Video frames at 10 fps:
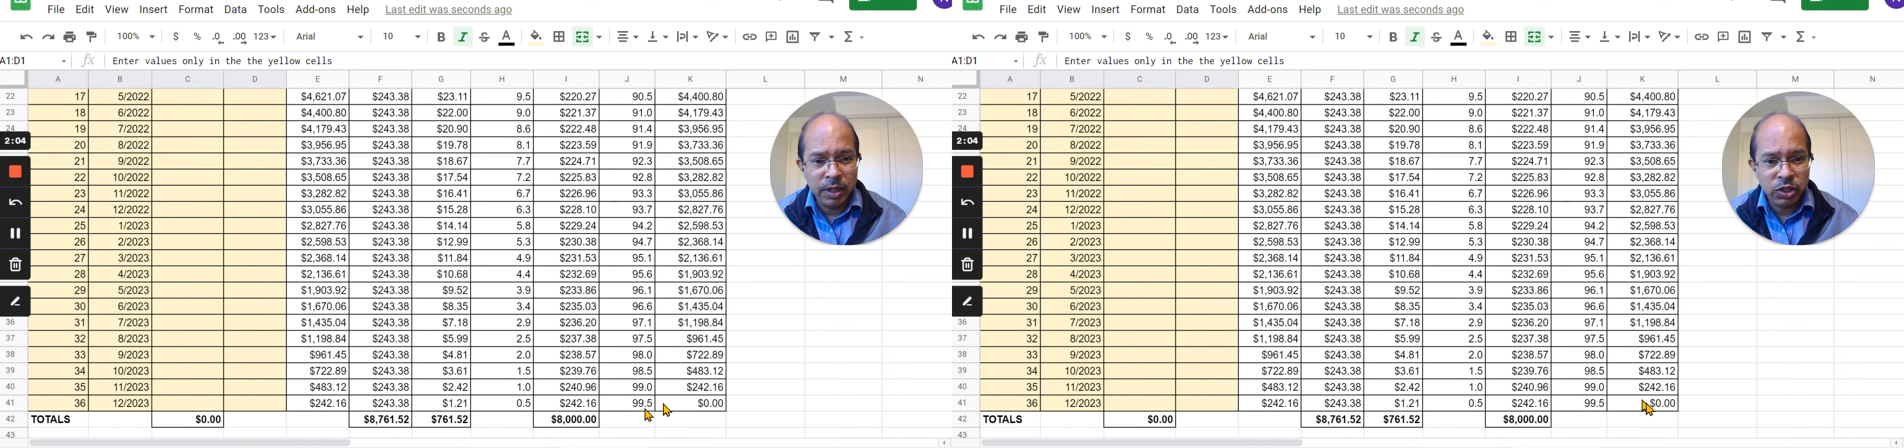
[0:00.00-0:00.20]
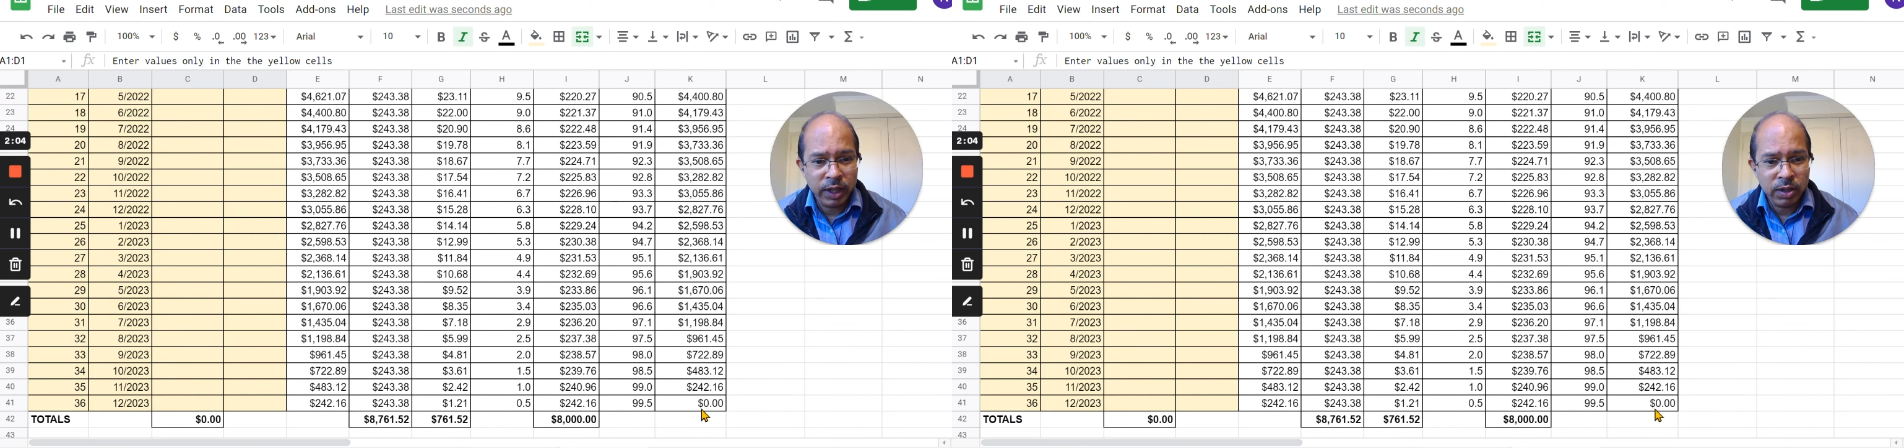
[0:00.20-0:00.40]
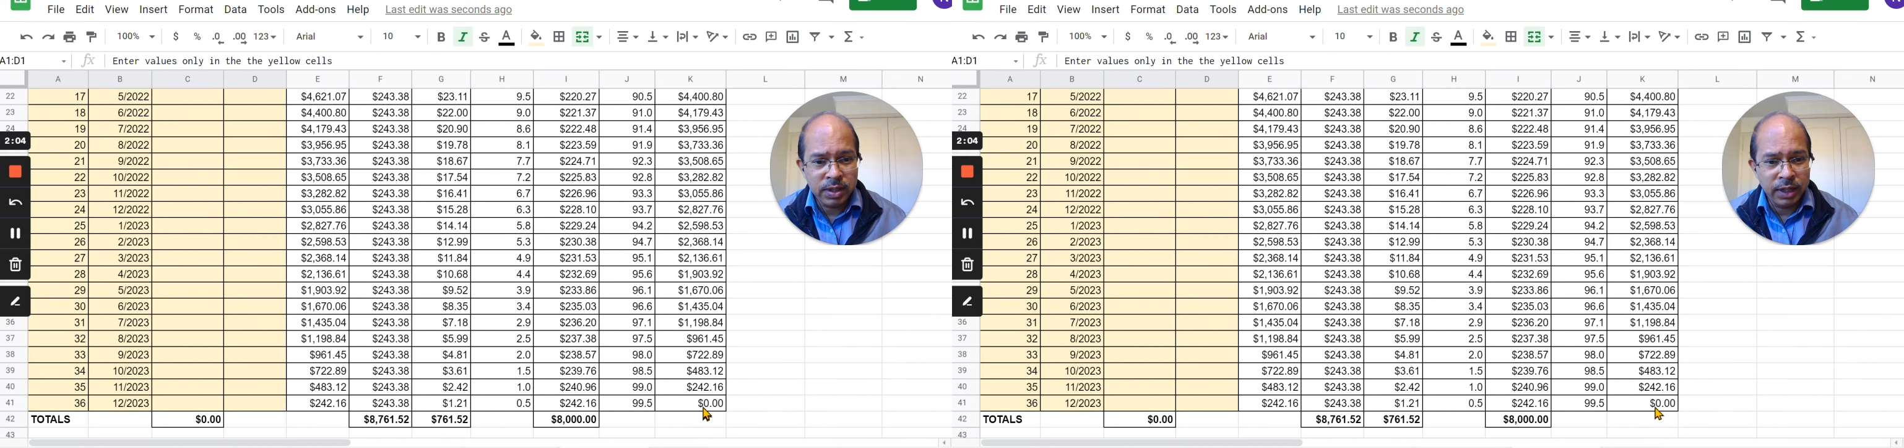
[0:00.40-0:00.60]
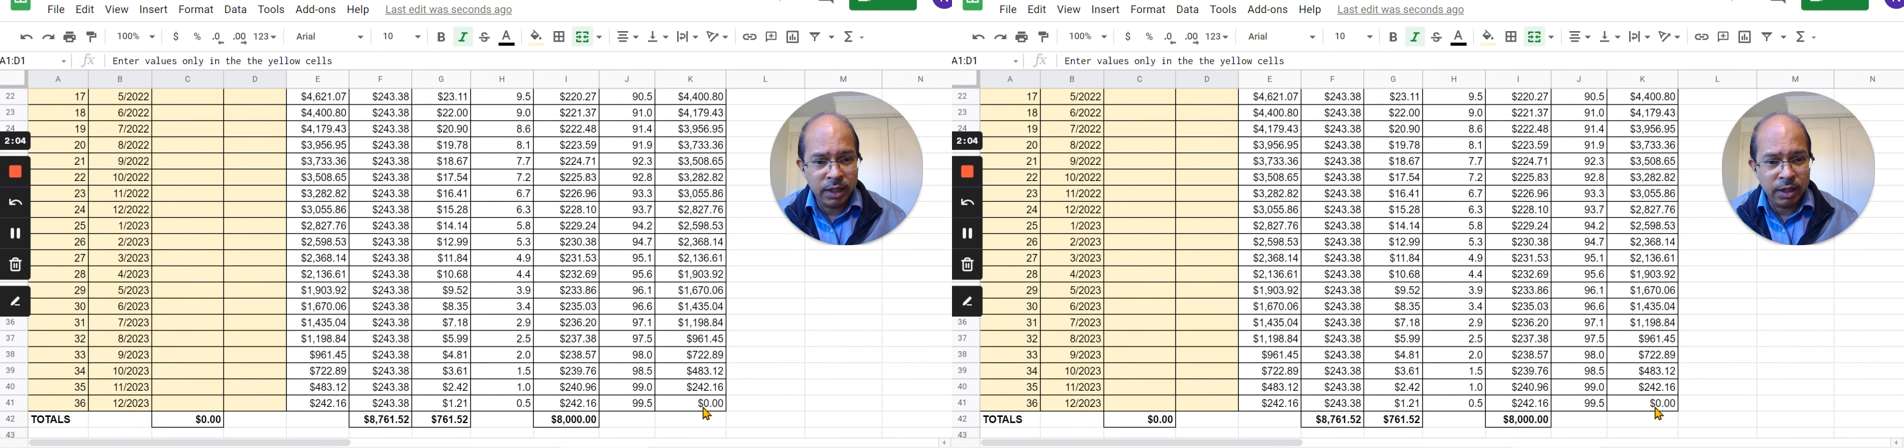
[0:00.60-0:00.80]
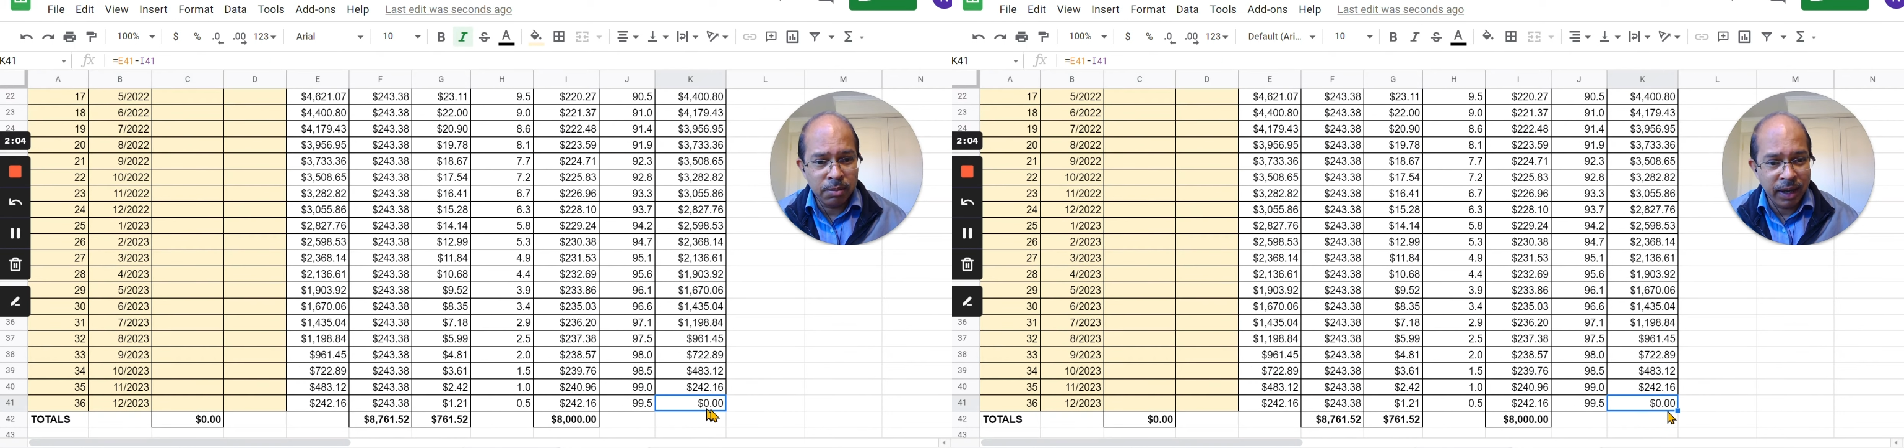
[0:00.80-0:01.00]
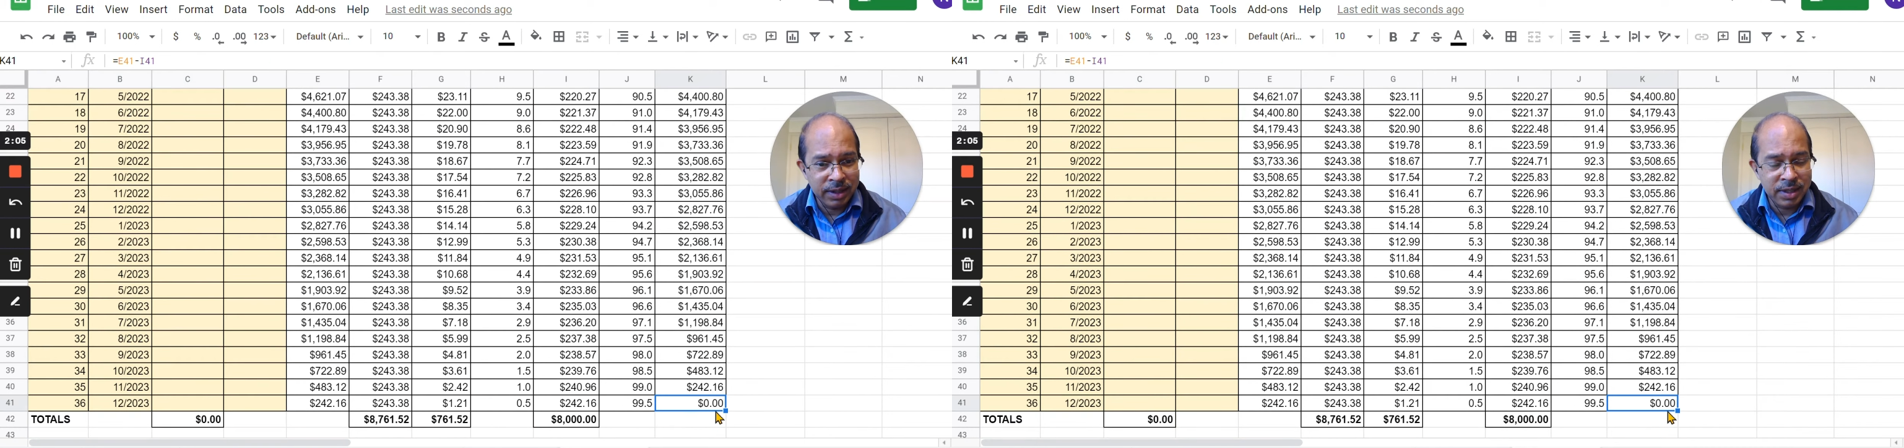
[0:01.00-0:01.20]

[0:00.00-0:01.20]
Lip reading: check to see that the balance